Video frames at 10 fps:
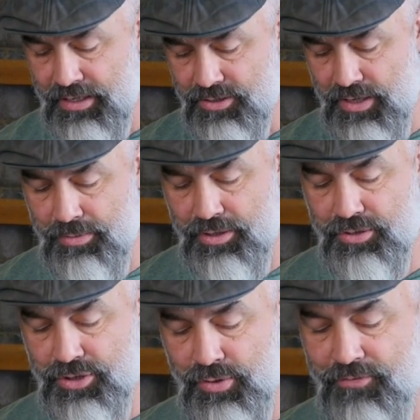So I'm going to
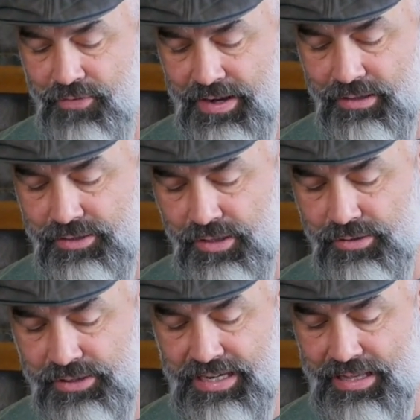use 3 fingers
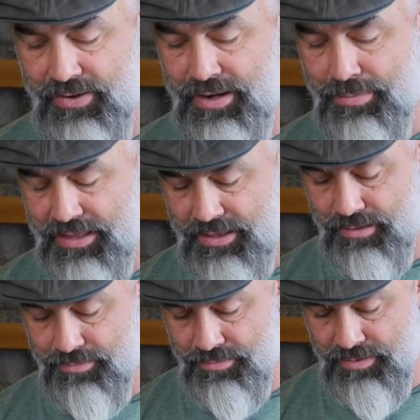close together and my thumb.